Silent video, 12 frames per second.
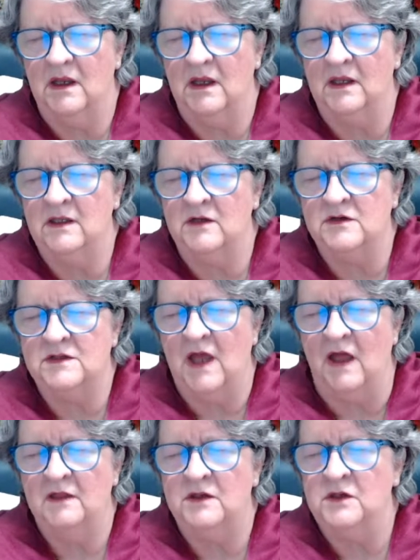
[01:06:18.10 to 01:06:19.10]
and there's
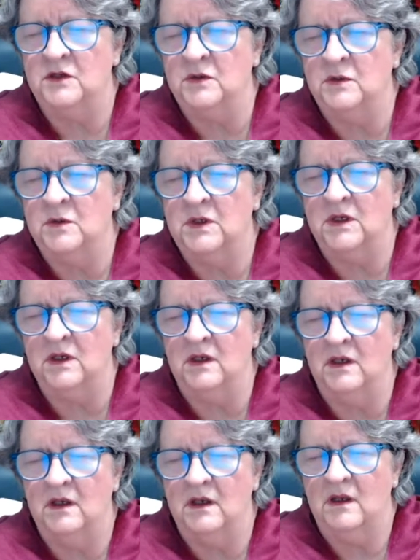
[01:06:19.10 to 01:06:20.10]
solitude and
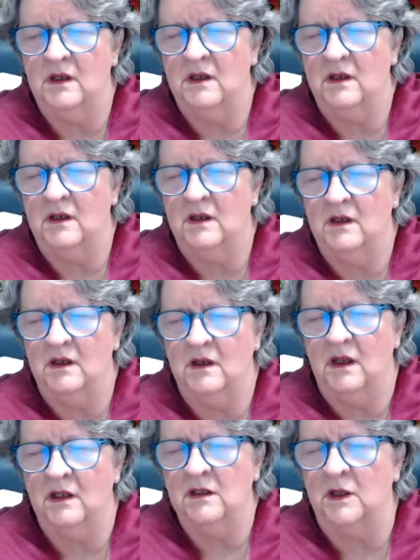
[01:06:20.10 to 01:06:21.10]

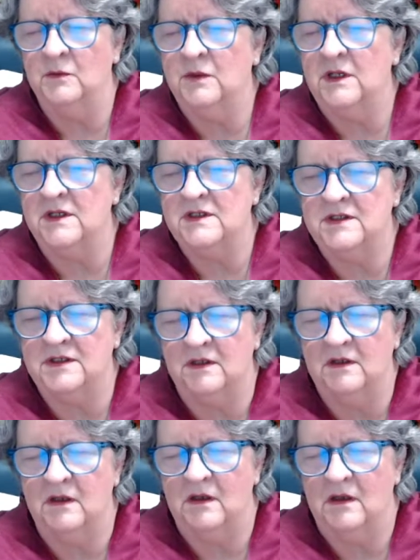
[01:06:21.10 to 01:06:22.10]
aloneness and